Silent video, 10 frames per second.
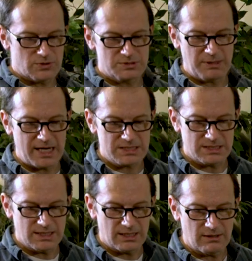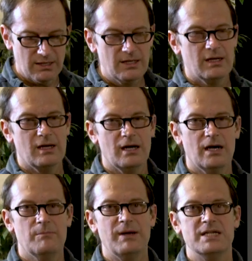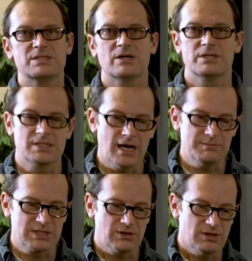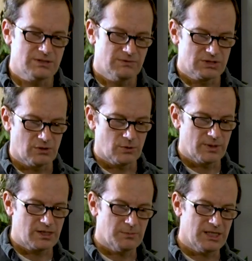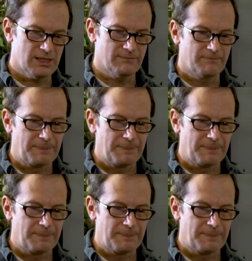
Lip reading: those spikes in there based on the time series of the solar wind coming in.